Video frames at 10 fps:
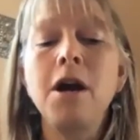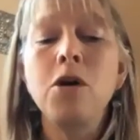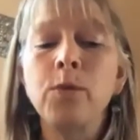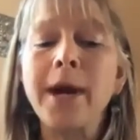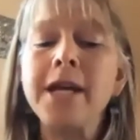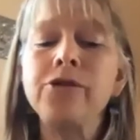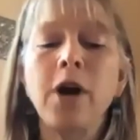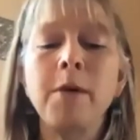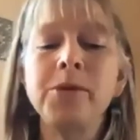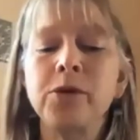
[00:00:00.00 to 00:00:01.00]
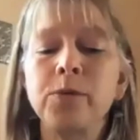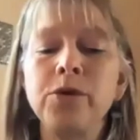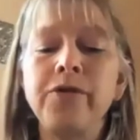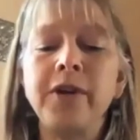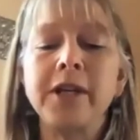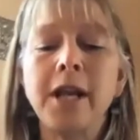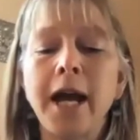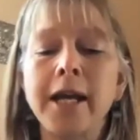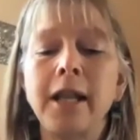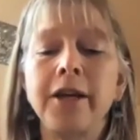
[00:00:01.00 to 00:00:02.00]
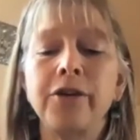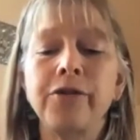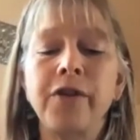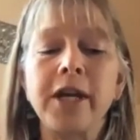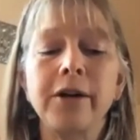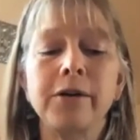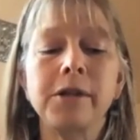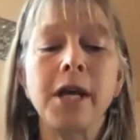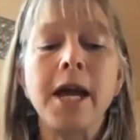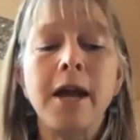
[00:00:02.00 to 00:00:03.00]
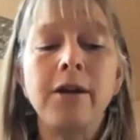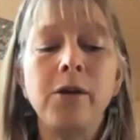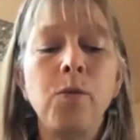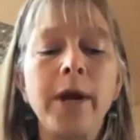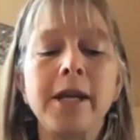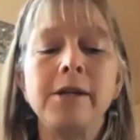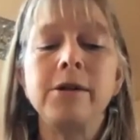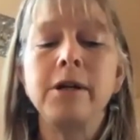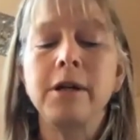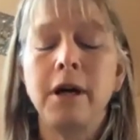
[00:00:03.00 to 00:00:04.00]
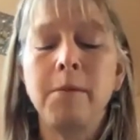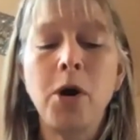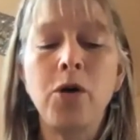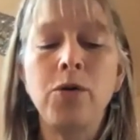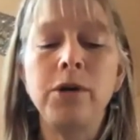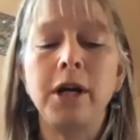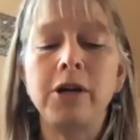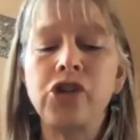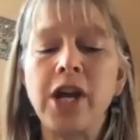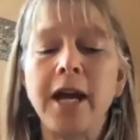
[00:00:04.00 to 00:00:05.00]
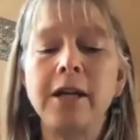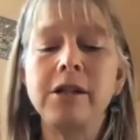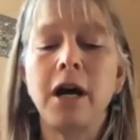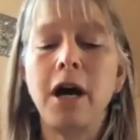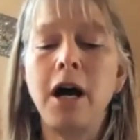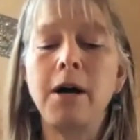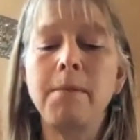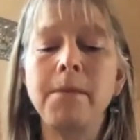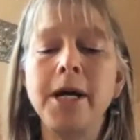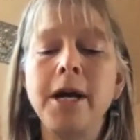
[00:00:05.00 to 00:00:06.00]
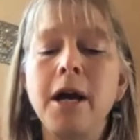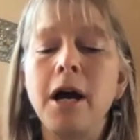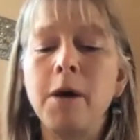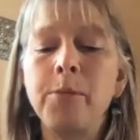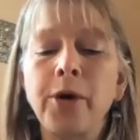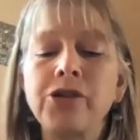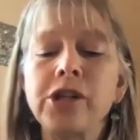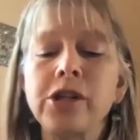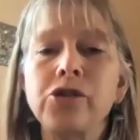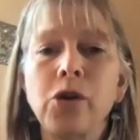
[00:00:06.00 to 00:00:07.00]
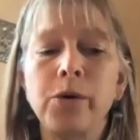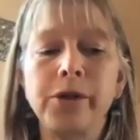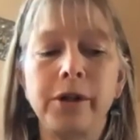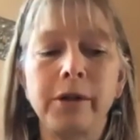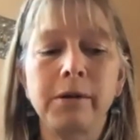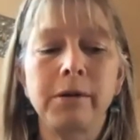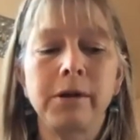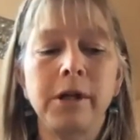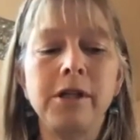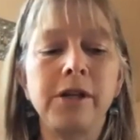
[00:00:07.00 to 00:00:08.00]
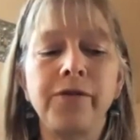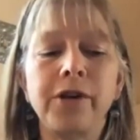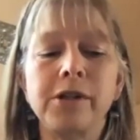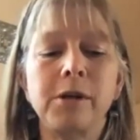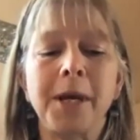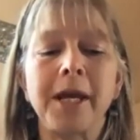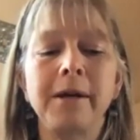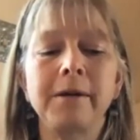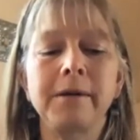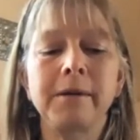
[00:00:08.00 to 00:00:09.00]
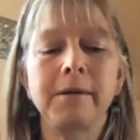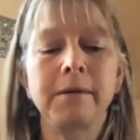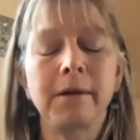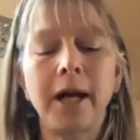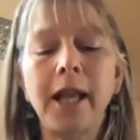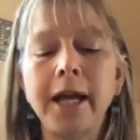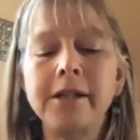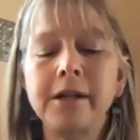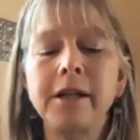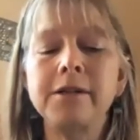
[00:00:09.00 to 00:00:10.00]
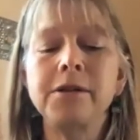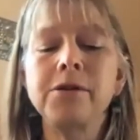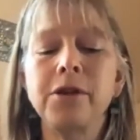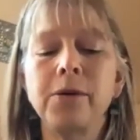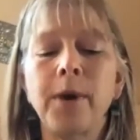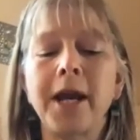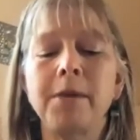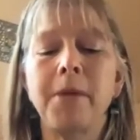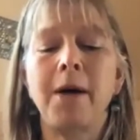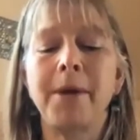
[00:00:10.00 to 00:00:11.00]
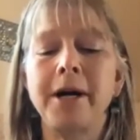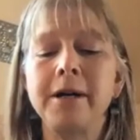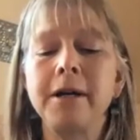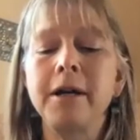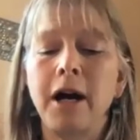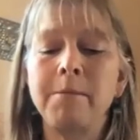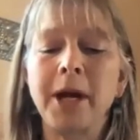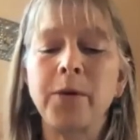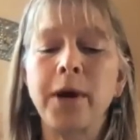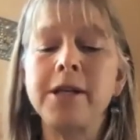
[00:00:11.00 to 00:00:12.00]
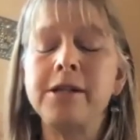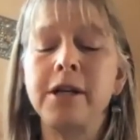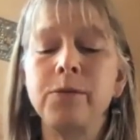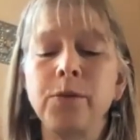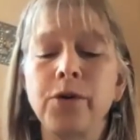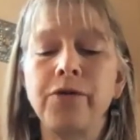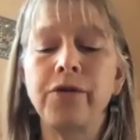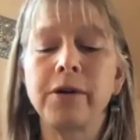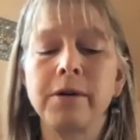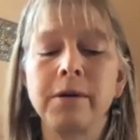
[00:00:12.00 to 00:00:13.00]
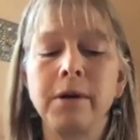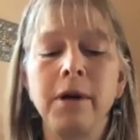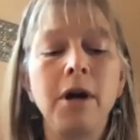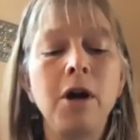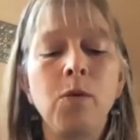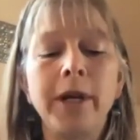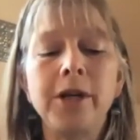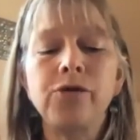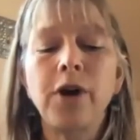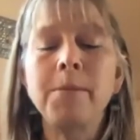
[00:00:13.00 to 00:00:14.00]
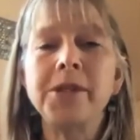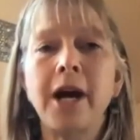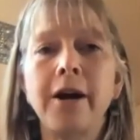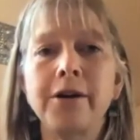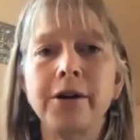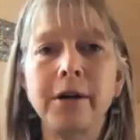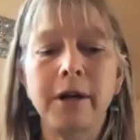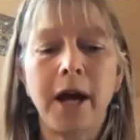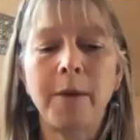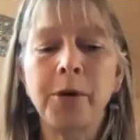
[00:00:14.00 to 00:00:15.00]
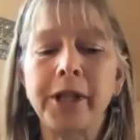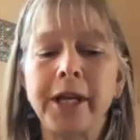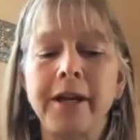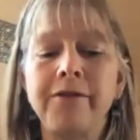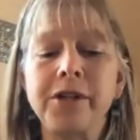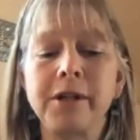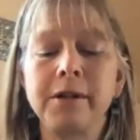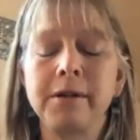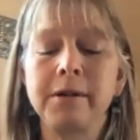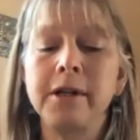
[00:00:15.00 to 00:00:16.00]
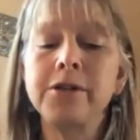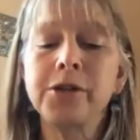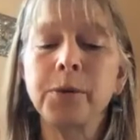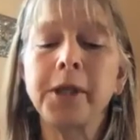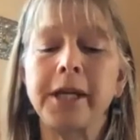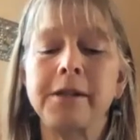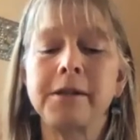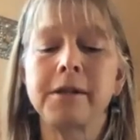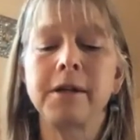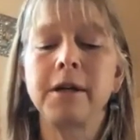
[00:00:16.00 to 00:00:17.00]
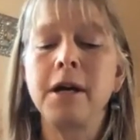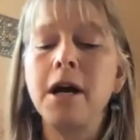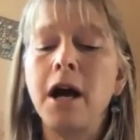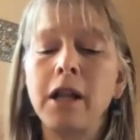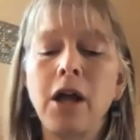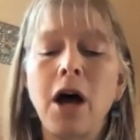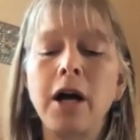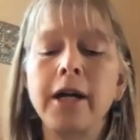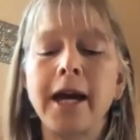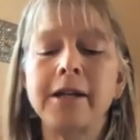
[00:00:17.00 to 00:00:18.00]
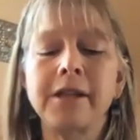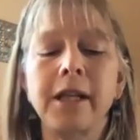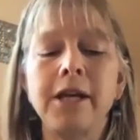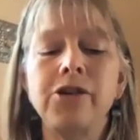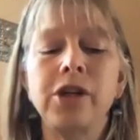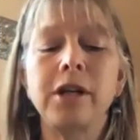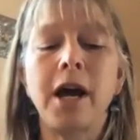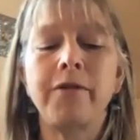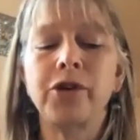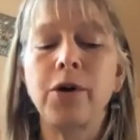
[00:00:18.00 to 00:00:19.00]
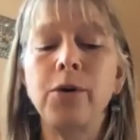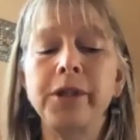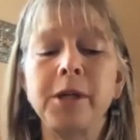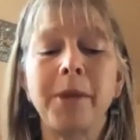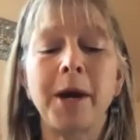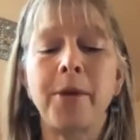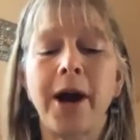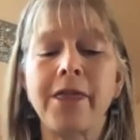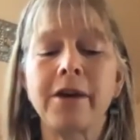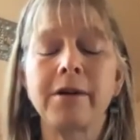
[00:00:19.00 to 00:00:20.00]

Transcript: Rain drums the roof at night like your fingers, and the wind, a moan, a chant, a hum, a brushing shoulder, indifferent to me. I like to listen to the rain, Mama, on my red tin roof. When it drums harder, I'm relieved. It's a release, a long exhalation after holding my breath,